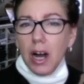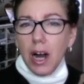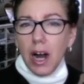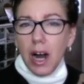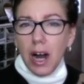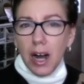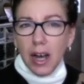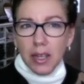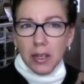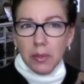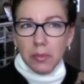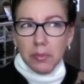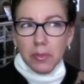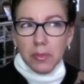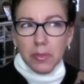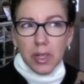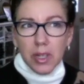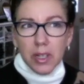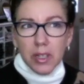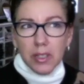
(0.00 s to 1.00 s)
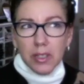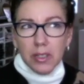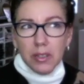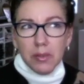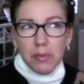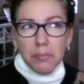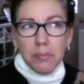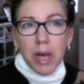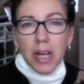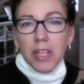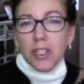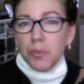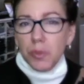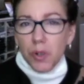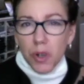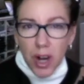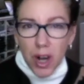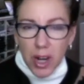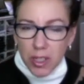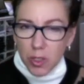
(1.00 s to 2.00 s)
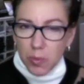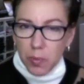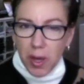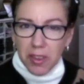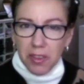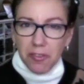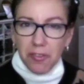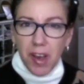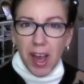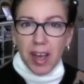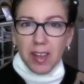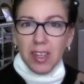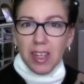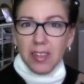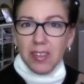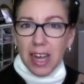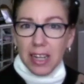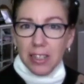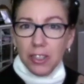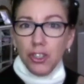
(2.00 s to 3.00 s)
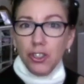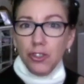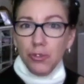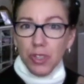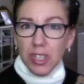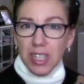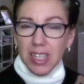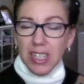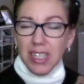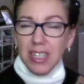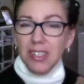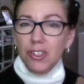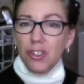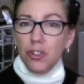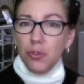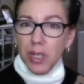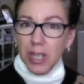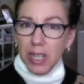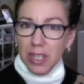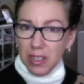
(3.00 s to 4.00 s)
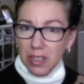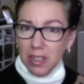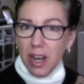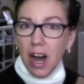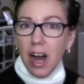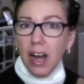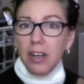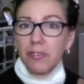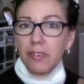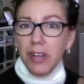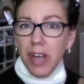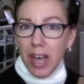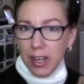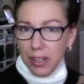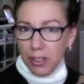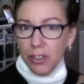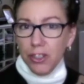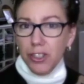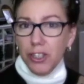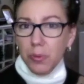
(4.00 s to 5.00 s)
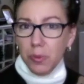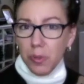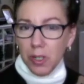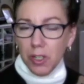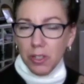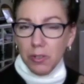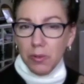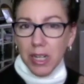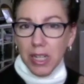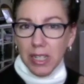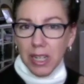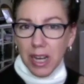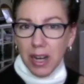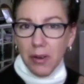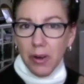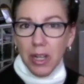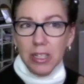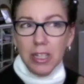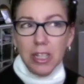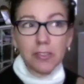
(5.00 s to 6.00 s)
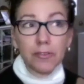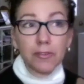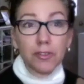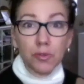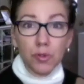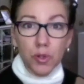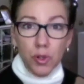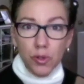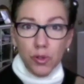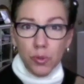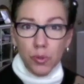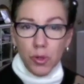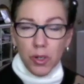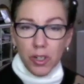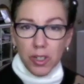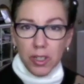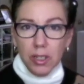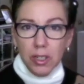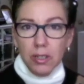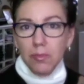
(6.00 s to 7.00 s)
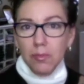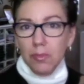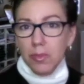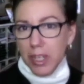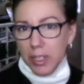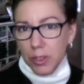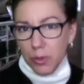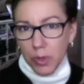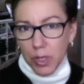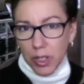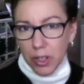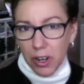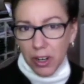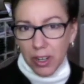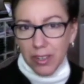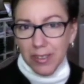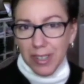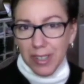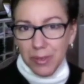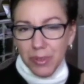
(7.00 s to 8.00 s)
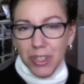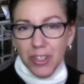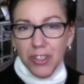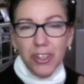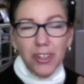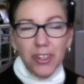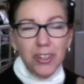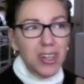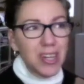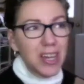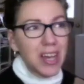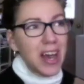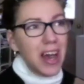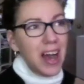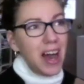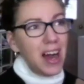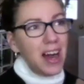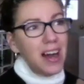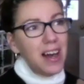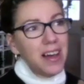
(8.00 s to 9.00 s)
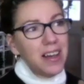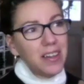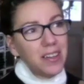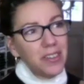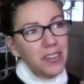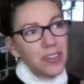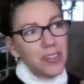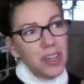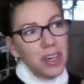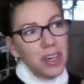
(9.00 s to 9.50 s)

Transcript: I'm mesmerized by the fact that that tree is doing a lot of energy work right now, a lot of growth work, like we are in winter. And